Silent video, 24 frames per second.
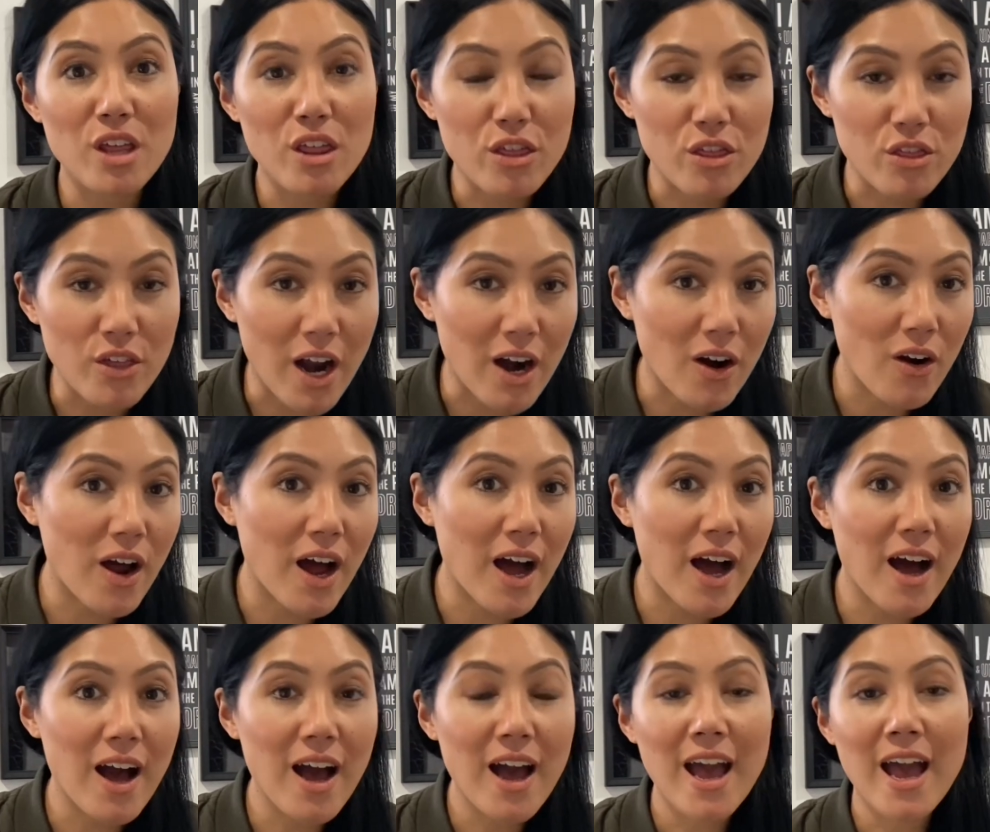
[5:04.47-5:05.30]

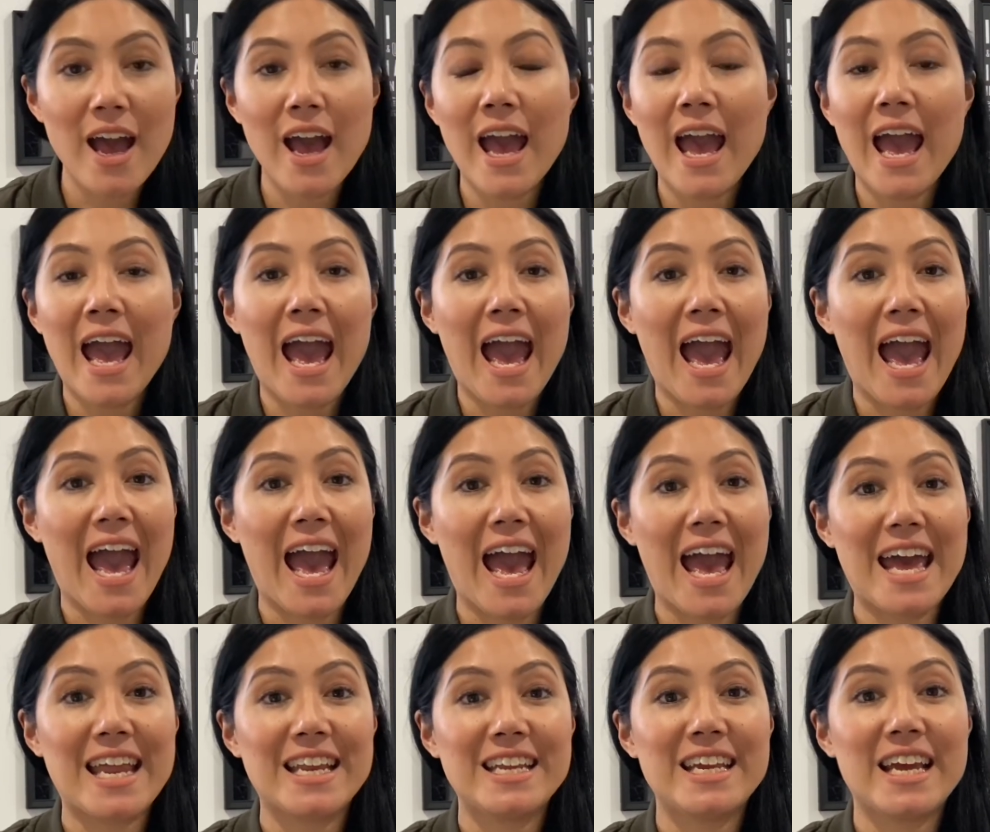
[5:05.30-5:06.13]
thorough,
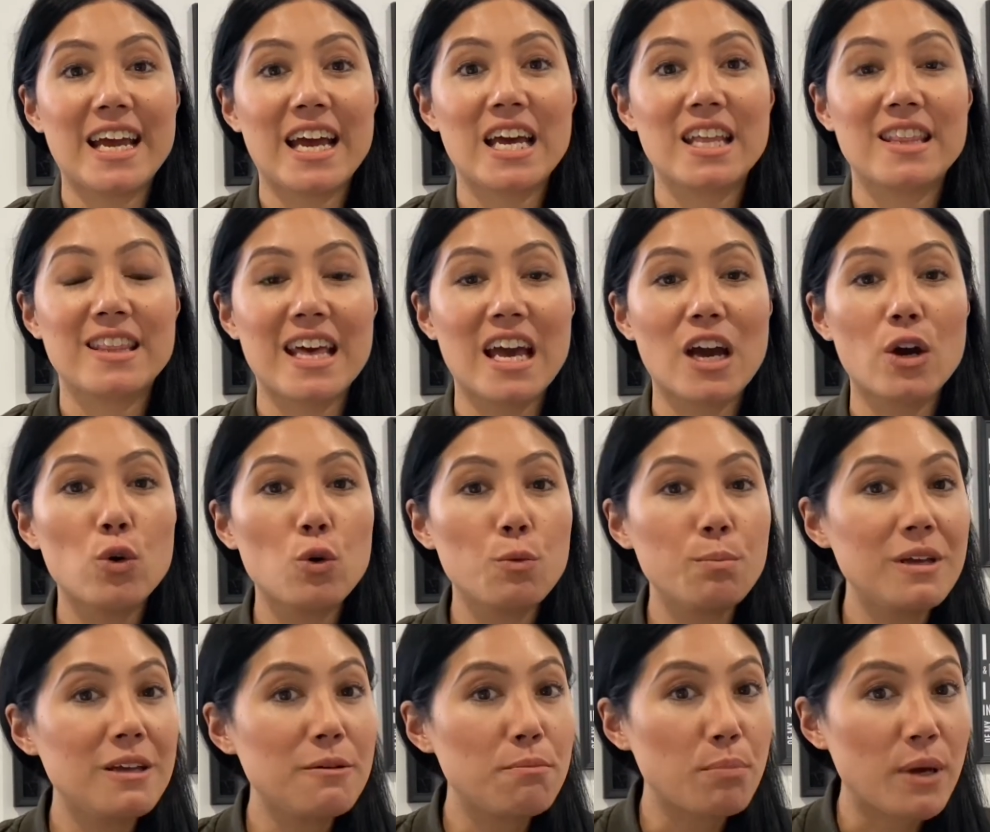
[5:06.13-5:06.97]
and yet there will
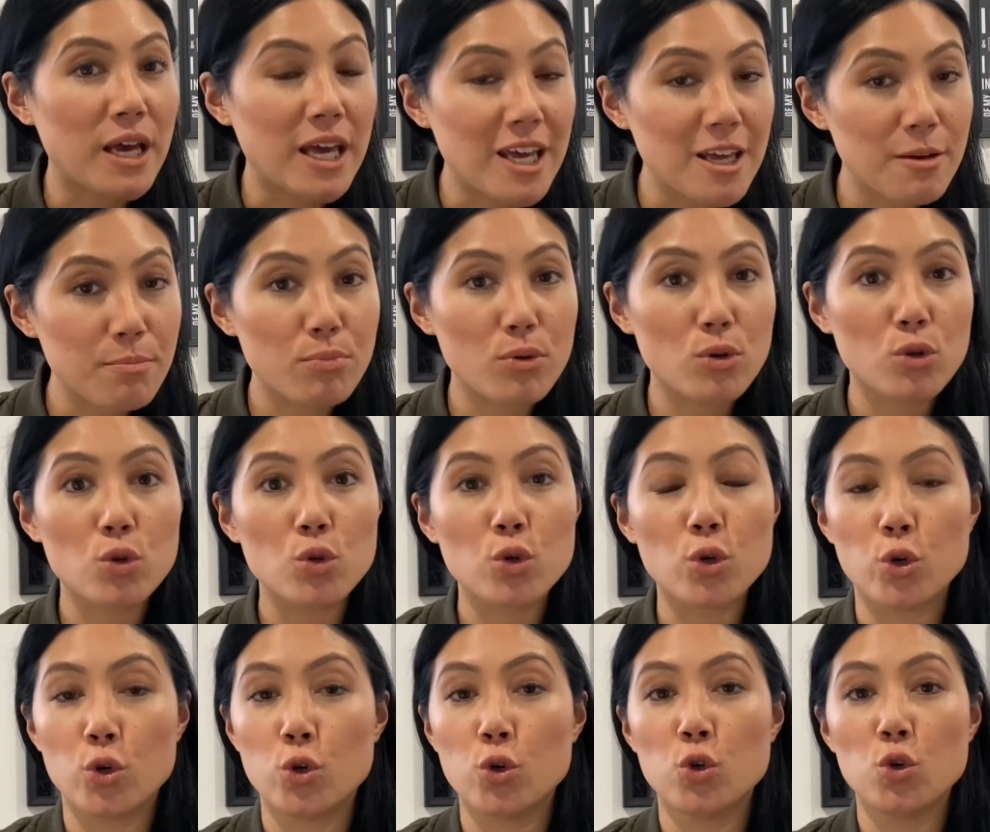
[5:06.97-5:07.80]
be people
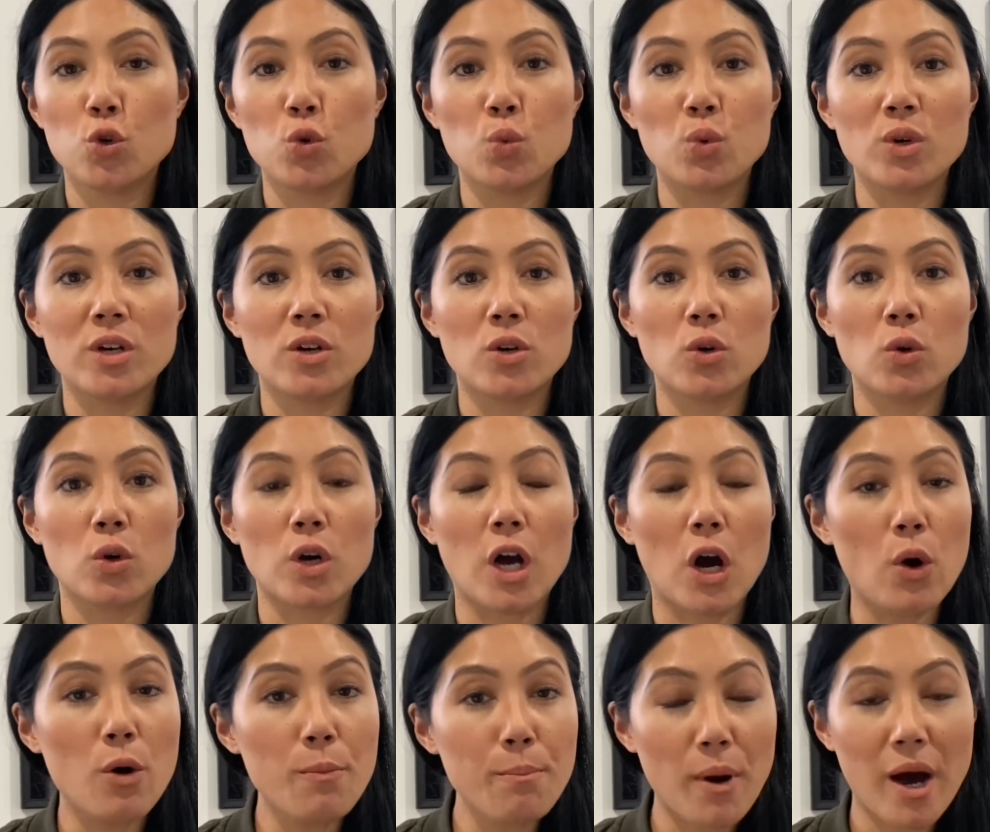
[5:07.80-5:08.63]
who will
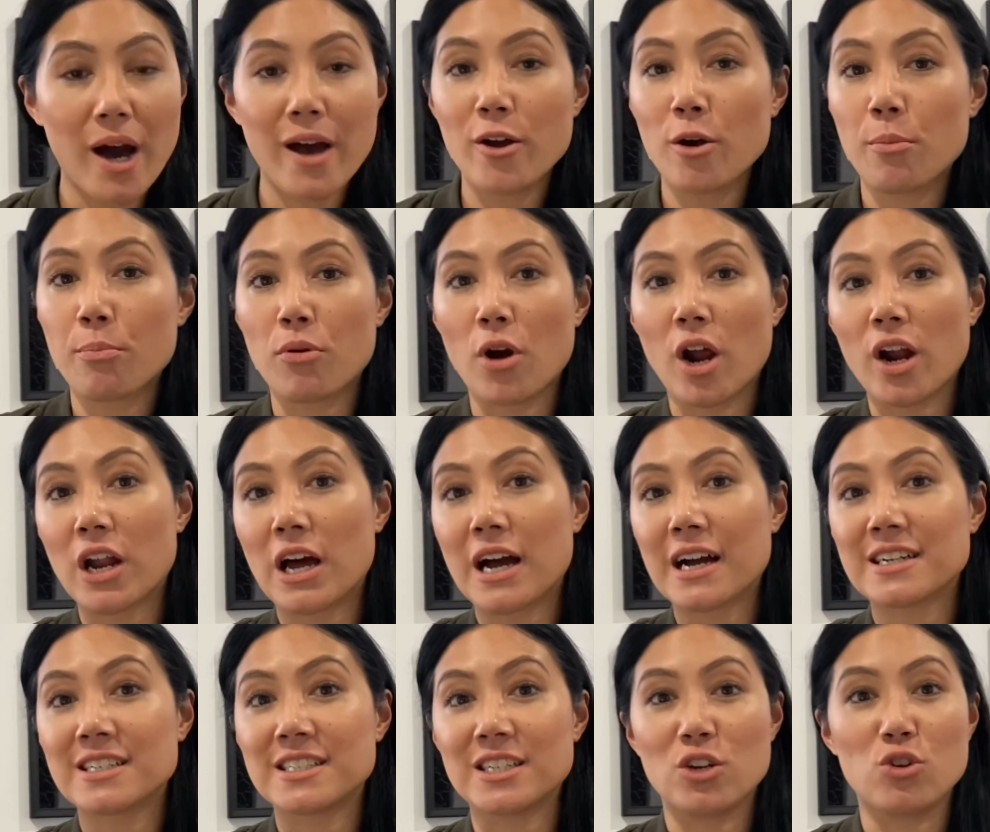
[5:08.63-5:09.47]
go and buy your product,